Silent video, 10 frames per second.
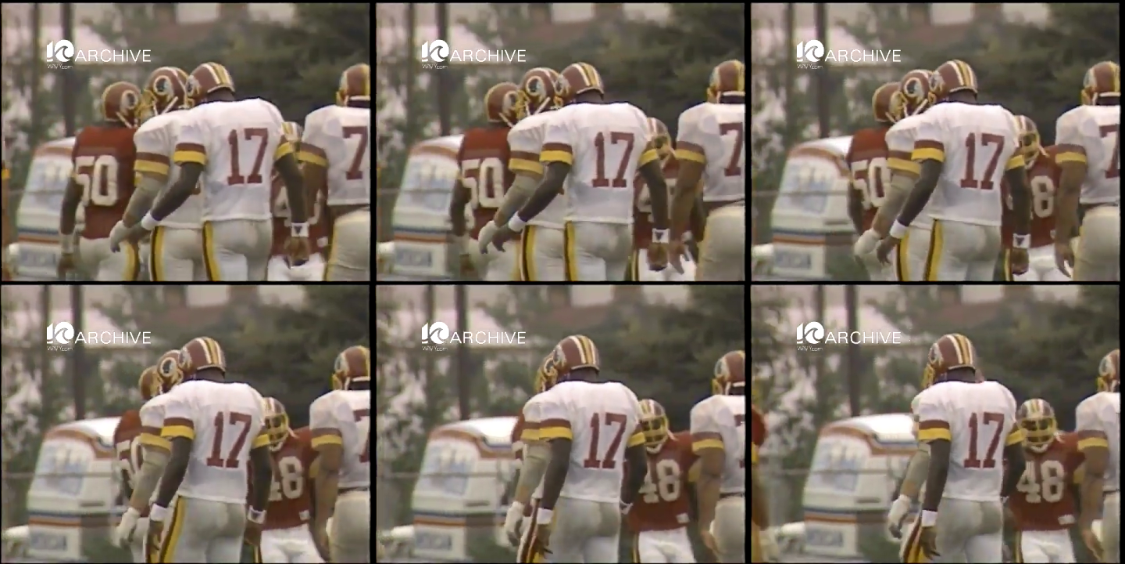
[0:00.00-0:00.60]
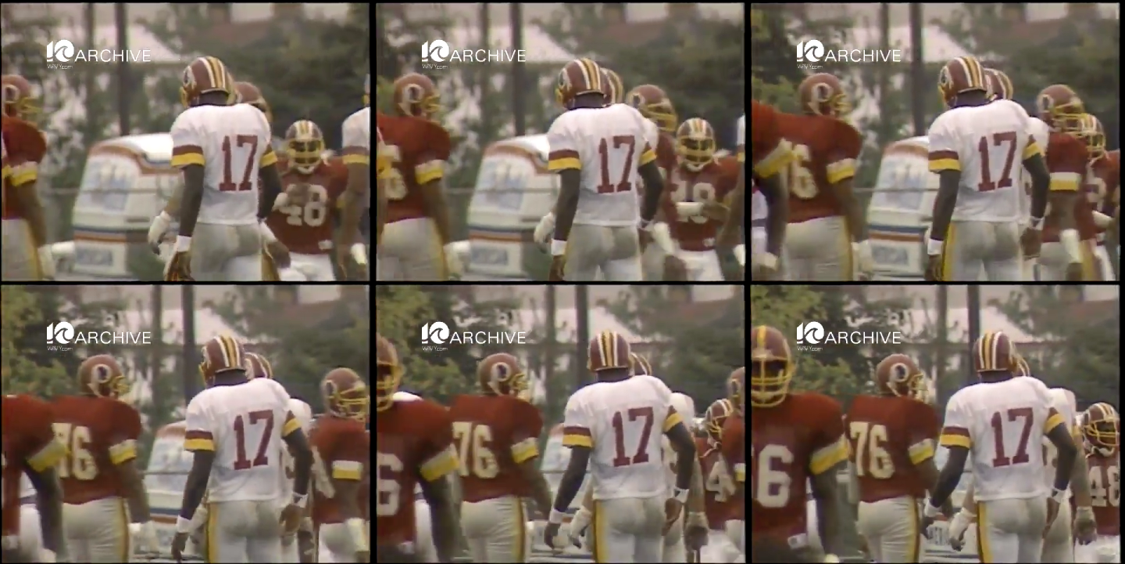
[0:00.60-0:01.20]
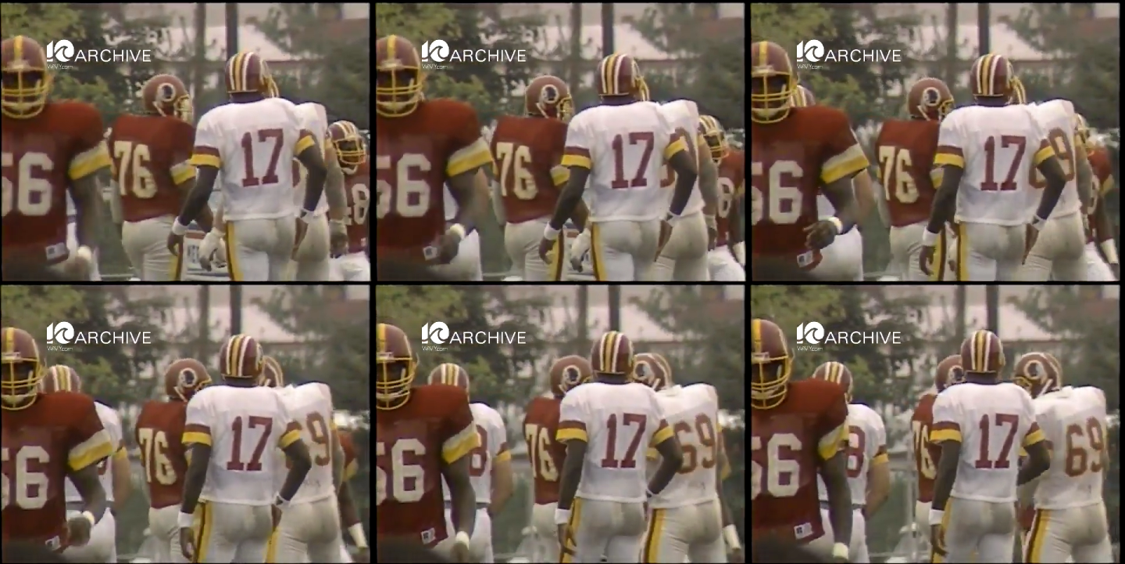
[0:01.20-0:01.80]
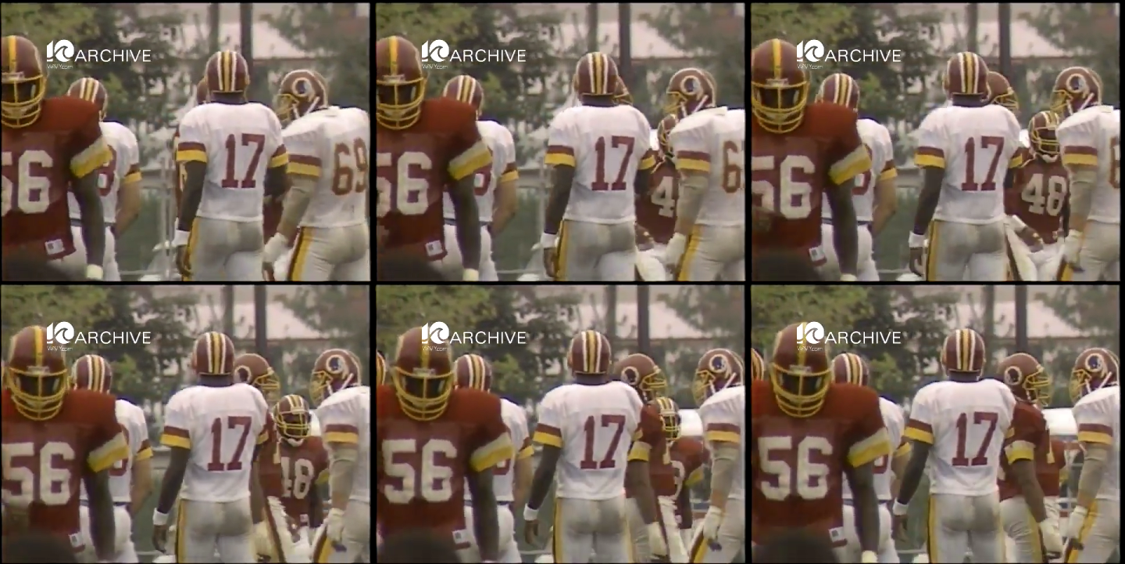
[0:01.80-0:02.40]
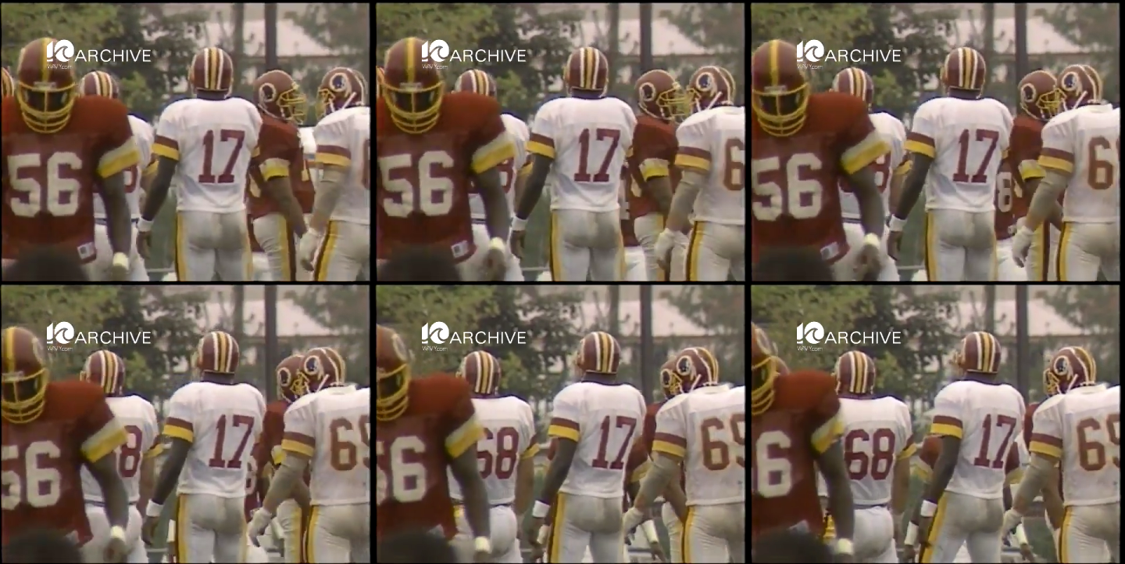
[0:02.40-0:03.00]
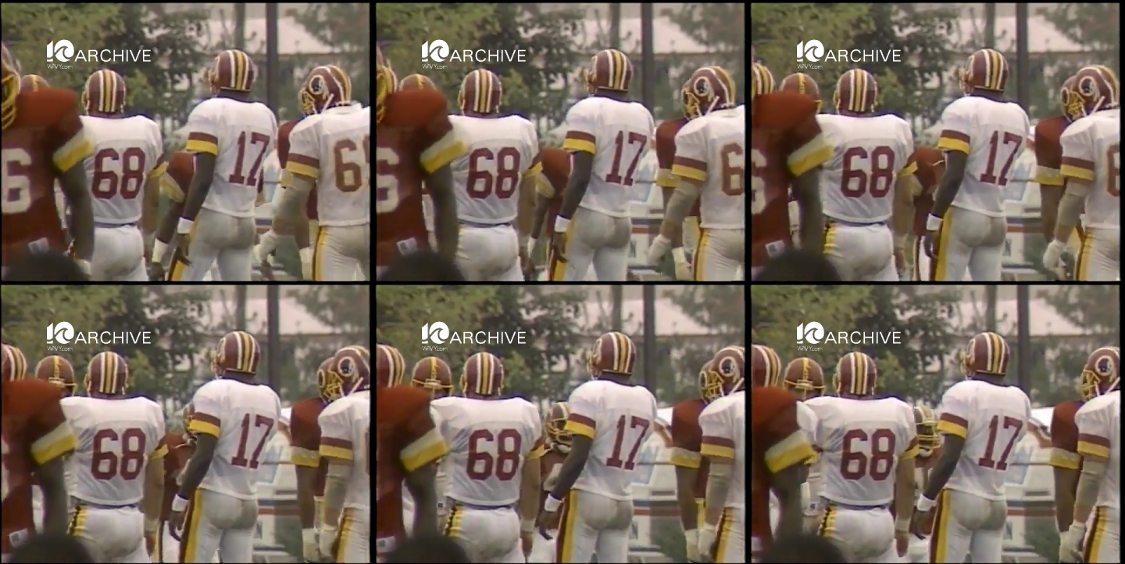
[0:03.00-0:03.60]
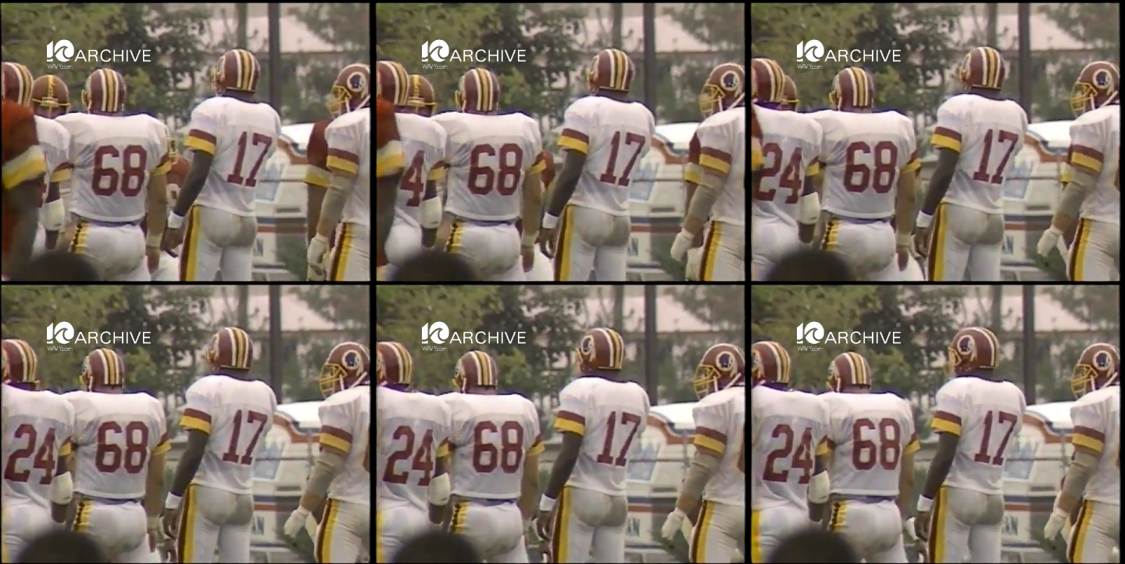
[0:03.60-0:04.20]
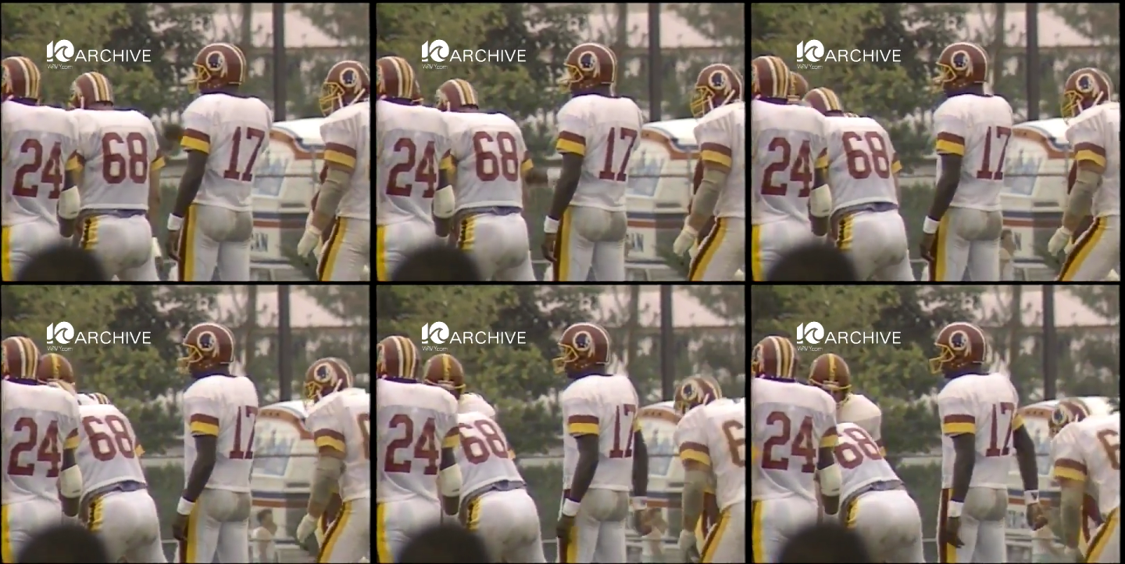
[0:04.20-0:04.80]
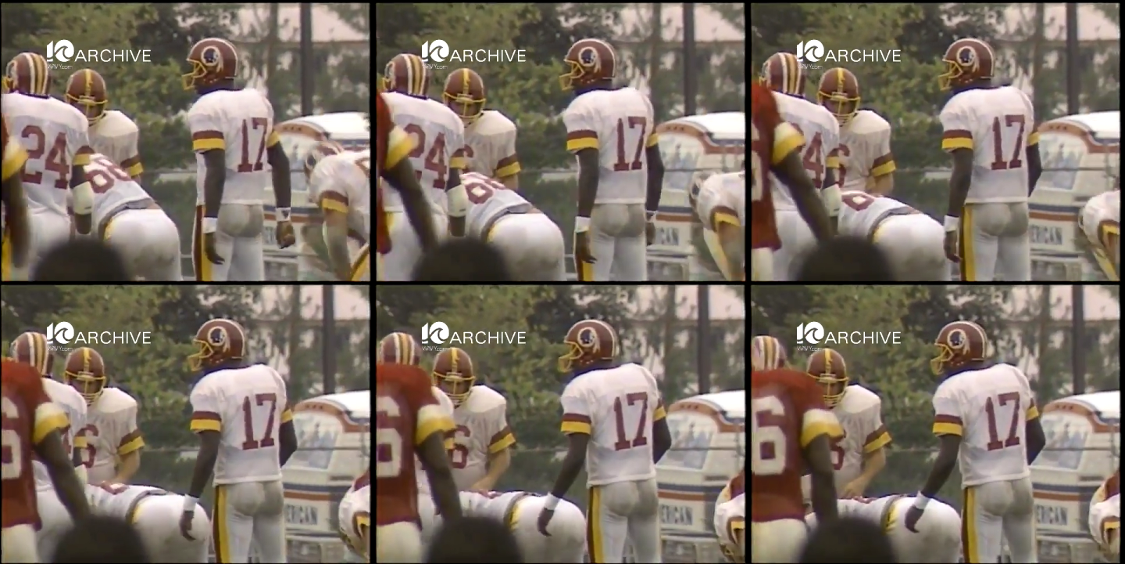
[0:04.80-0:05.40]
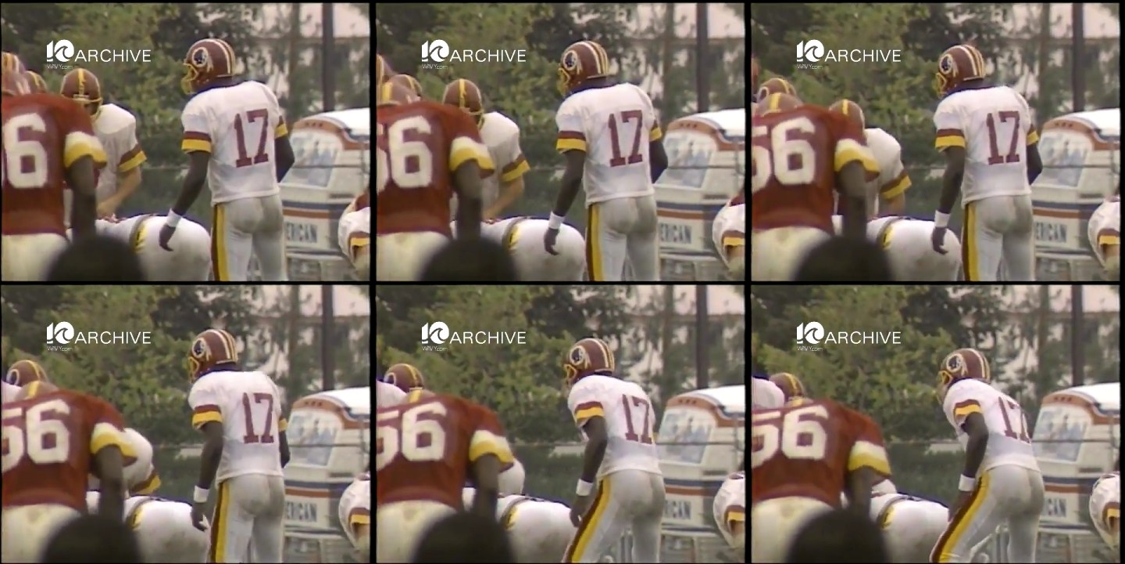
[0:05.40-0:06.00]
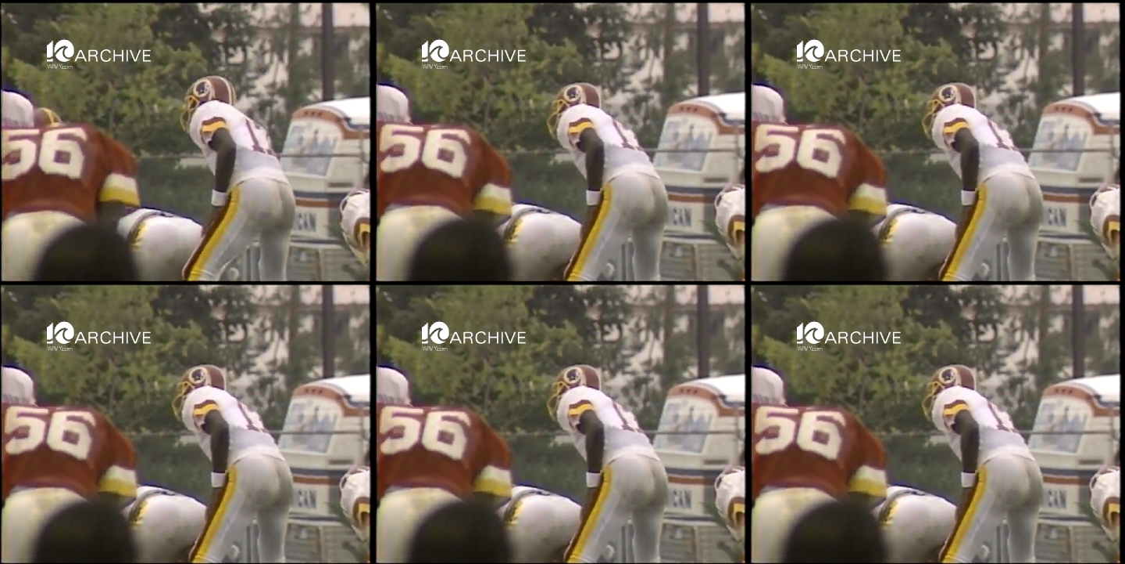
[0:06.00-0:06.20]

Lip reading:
[unreadable: no face in view]